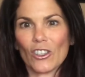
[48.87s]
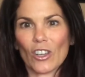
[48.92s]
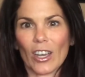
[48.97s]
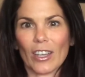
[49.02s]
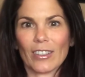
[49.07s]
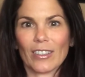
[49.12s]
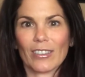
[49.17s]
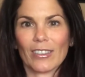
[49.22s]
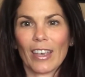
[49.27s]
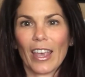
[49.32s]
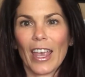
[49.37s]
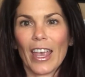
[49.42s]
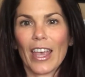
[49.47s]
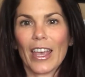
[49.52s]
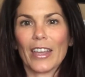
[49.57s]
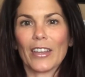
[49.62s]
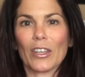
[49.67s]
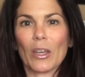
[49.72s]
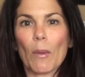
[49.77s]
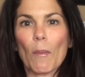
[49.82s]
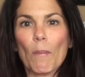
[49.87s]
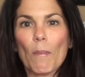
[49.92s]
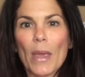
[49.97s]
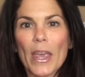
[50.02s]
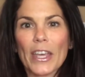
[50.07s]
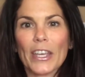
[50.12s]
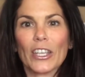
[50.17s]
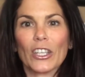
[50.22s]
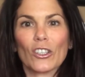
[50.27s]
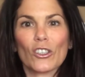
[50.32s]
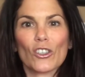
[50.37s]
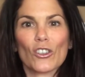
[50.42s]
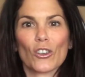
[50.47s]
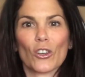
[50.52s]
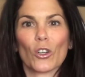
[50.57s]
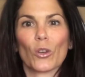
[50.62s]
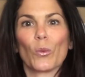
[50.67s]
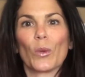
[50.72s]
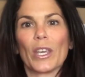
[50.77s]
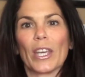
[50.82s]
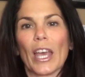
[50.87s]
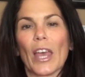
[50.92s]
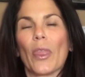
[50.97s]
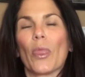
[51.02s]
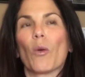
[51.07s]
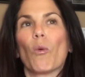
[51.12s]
us and making sure we get